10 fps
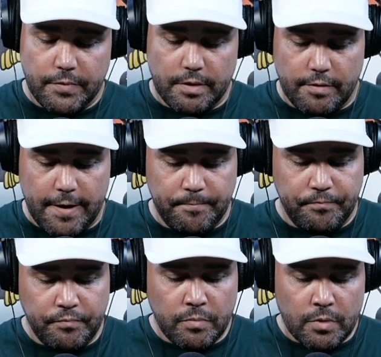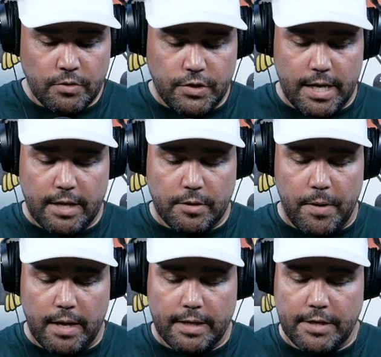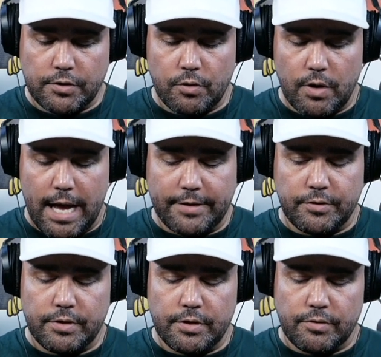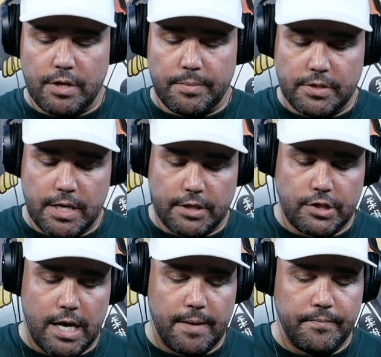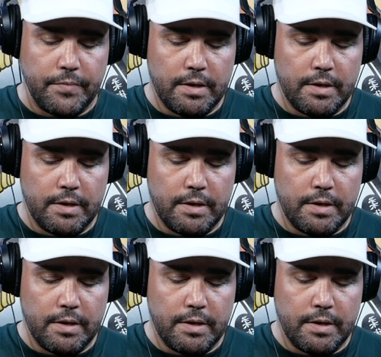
All right. Check out the podcast store at jiujitsudummies.shop.